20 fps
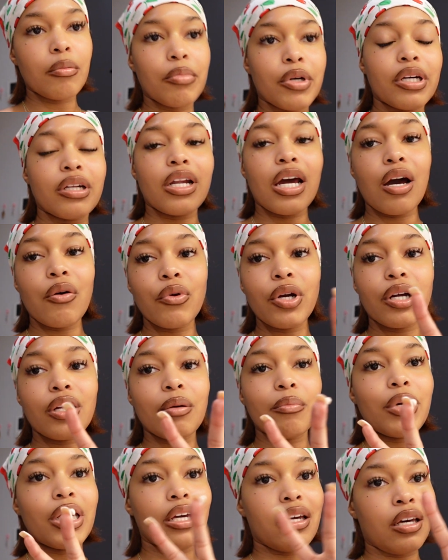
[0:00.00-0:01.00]
But now we're gonna
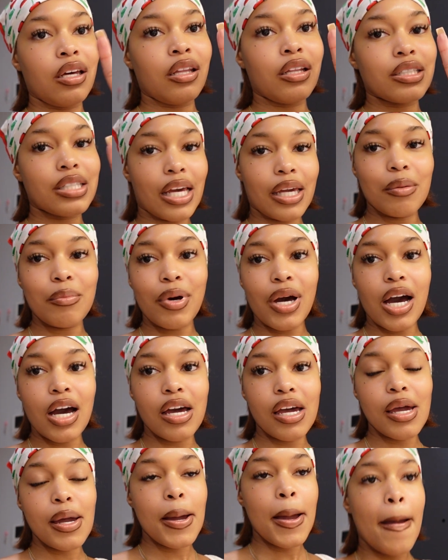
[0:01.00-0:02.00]
make the second
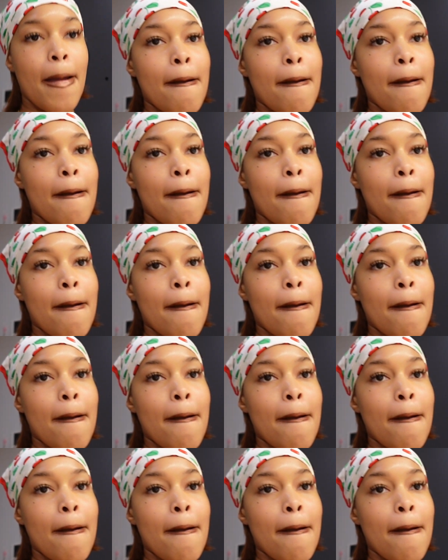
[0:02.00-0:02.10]
pie,